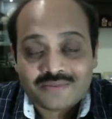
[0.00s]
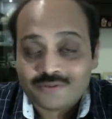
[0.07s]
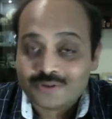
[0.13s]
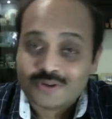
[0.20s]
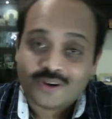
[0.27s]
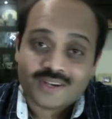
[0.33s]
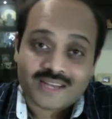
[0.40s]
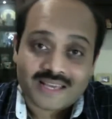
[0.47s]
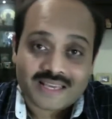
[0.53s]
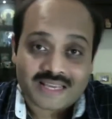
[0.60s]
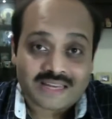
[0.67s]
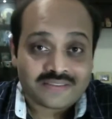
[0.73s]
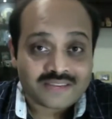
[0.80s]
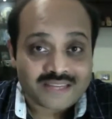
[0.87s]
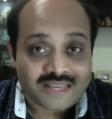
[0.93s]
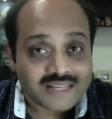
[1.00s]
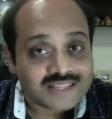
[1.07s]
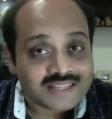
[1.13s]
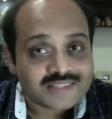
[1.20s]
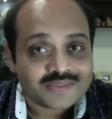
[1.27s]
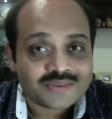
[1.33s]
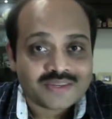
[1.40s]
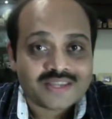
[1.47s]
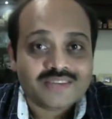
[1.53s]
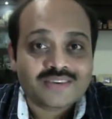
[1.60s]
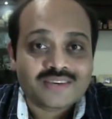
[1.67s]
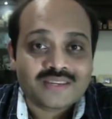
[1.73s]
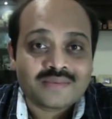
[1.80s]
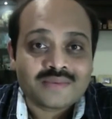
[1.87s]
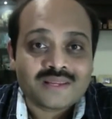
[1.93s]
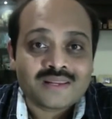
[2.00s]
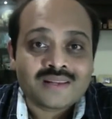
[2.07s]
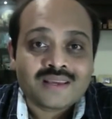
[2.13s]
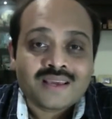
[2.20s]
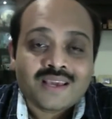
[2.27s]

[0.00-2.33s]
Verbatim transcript: would not like anyone else to read your email,